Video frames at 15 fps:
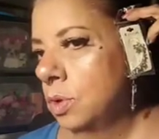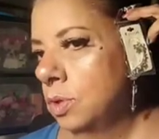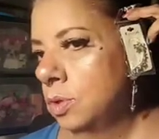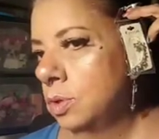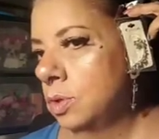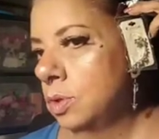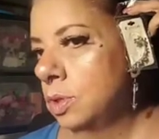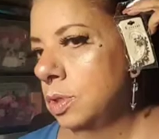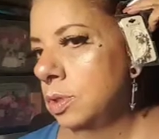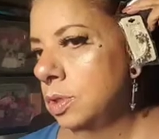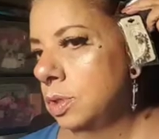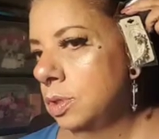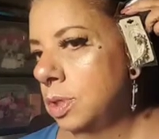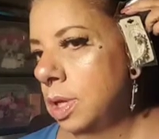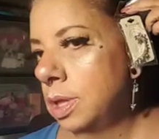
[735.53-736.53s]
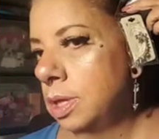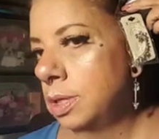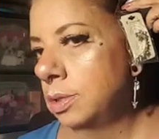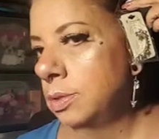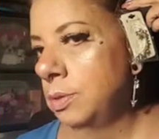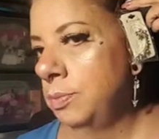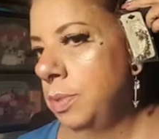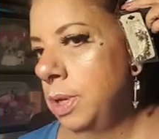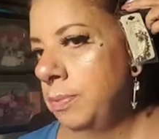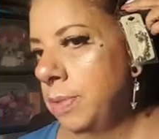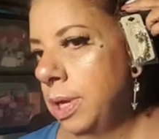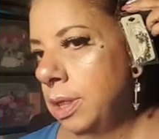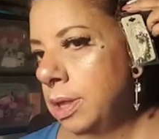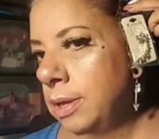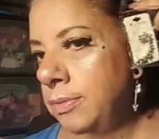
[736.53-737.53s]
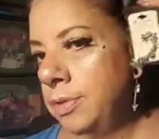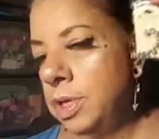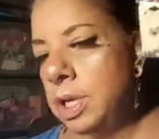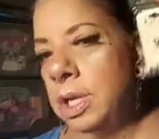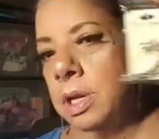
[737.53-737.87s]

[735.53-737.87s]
So this looks like this would be my left